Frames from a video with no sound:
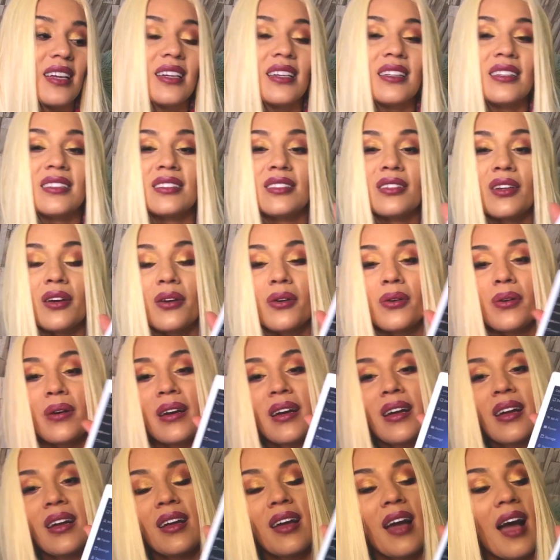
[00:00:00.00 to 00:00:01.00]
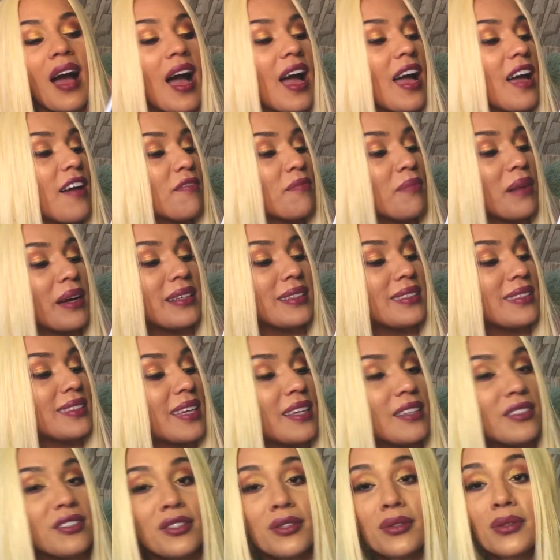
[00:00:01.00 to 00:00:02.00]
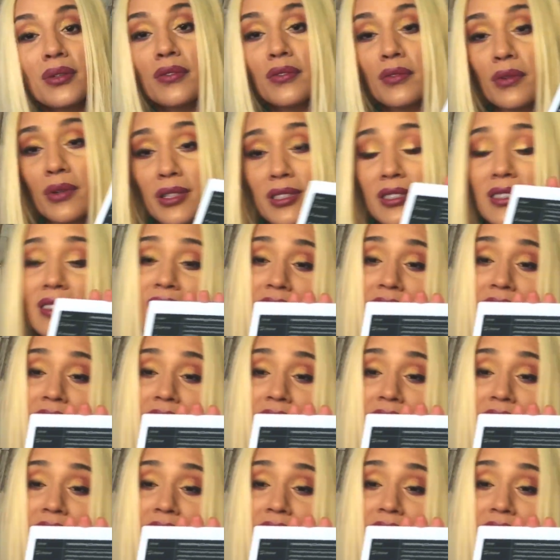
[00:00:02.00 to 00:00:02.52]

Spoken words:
So I have mine set to, of course,